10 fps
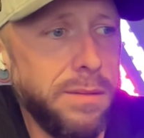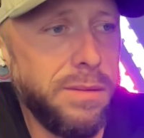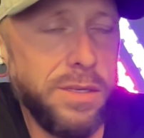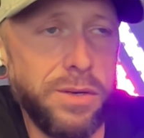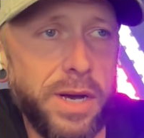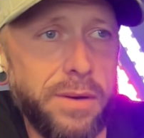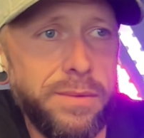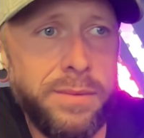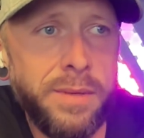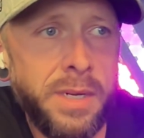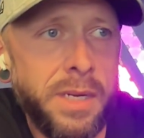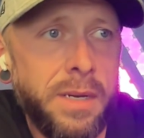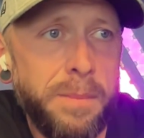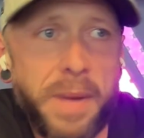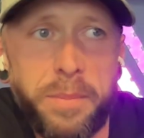you know,
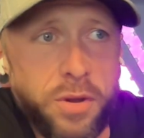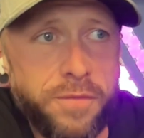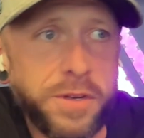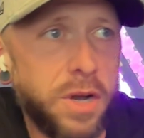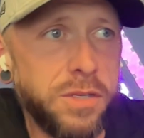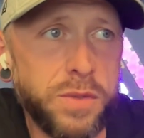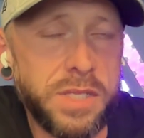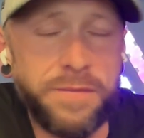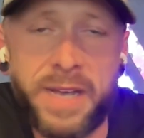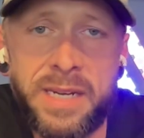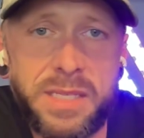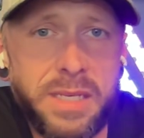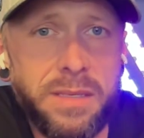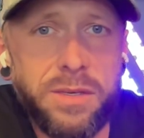My Beautiful Dark Twisted Fantasy?